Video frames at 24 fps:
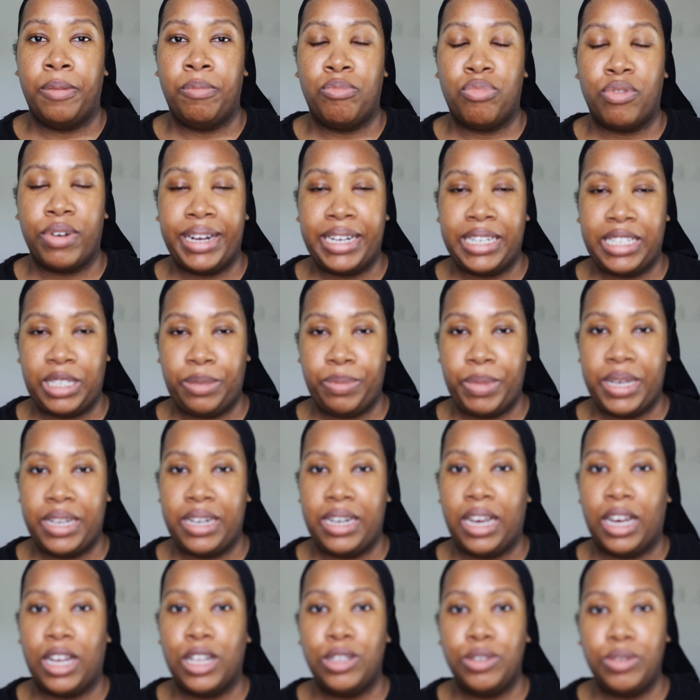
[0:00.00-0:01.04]
brands being
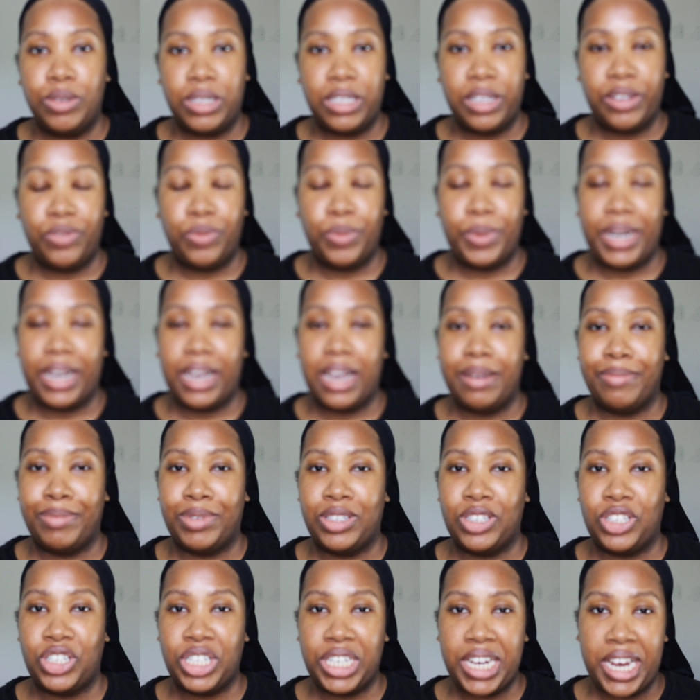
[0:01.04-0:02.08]
inclusive when it comes
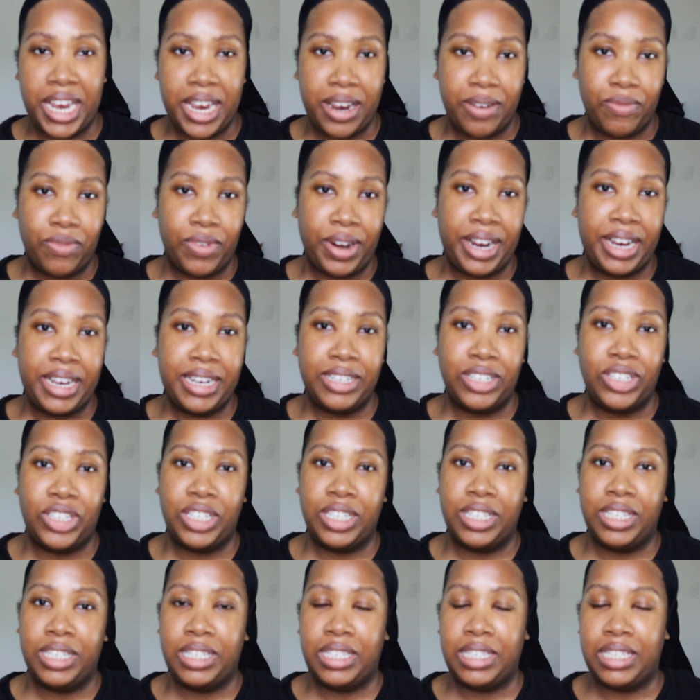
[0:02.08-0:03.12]
to shade
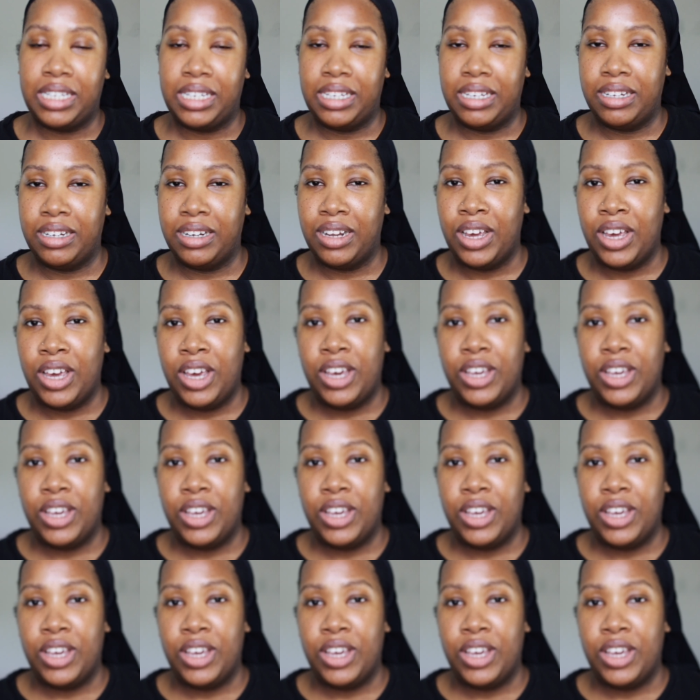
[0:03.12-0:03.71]
ranges and,